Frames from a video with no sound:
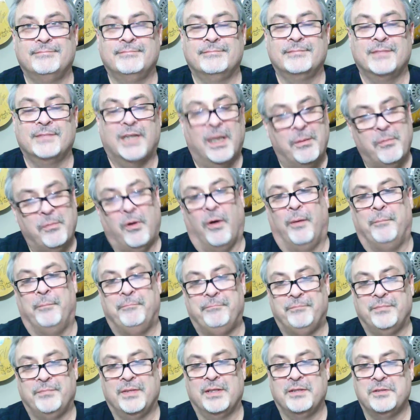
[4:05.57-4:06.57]
Come on.
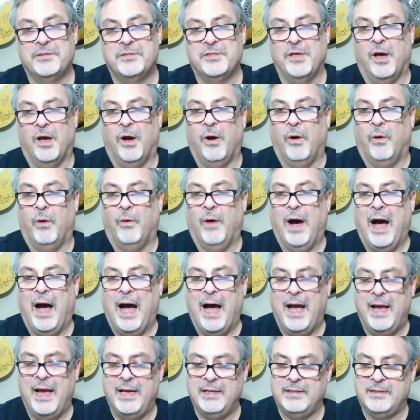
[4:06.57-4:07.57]
So
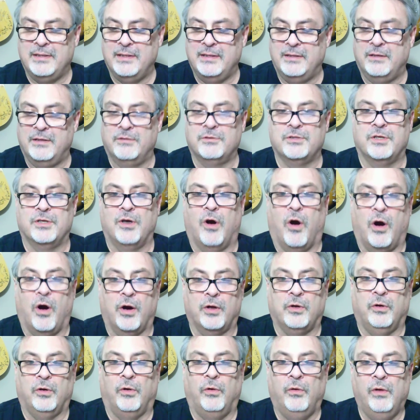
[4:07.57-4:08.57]
there was an
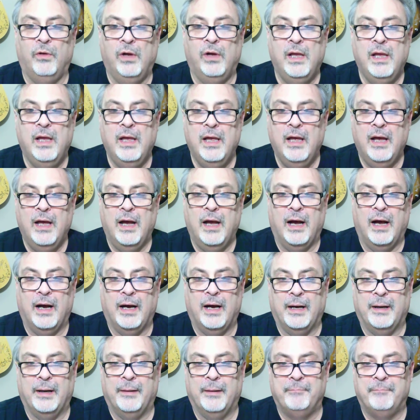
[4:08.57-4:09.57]
article
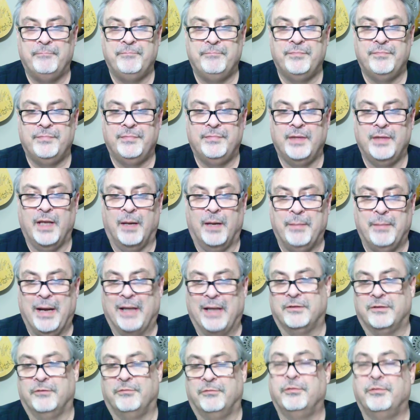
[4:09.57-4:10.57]

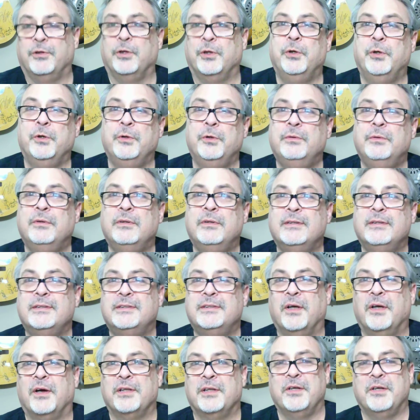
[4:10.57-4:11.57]
about the flu.
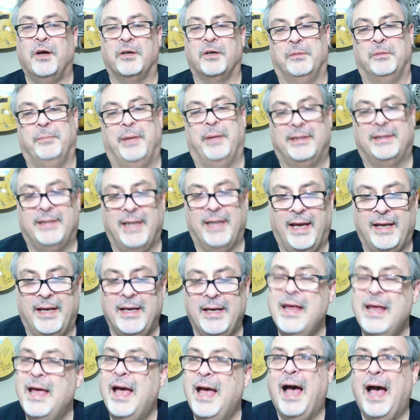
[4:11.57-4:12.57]
So I talked about
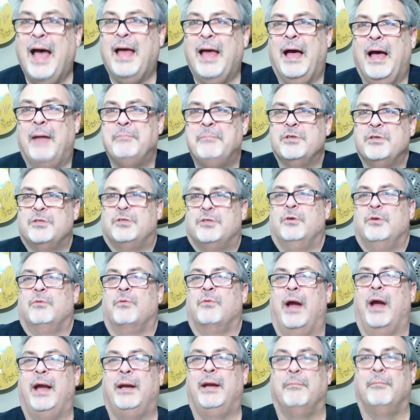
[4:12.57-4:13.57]
that. I'm just doing
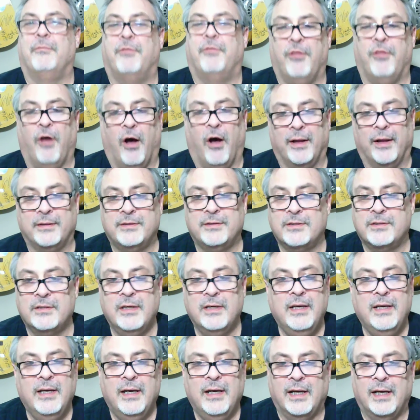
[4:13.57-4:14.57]
random thoughts.
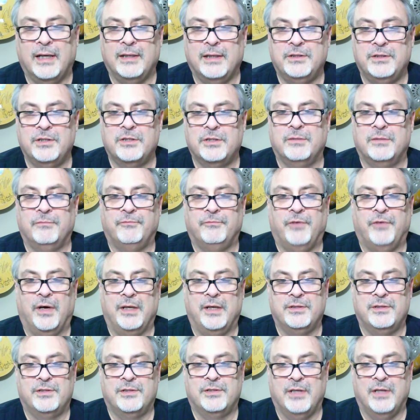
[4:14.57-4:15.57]
Just some
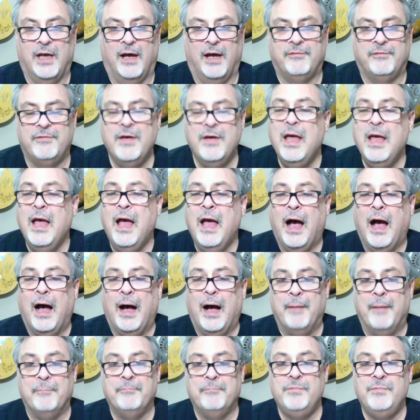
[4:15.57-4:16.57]
fun stuff.
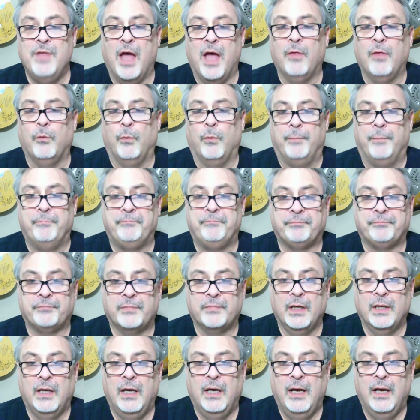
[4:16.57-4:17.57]
Another one.
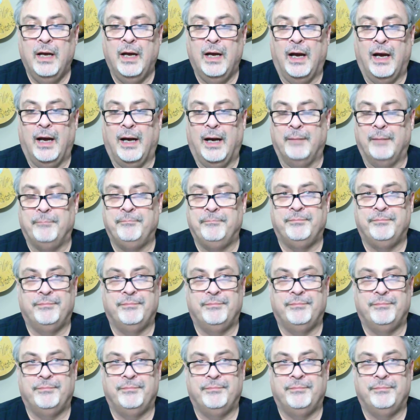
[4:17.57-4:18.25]
I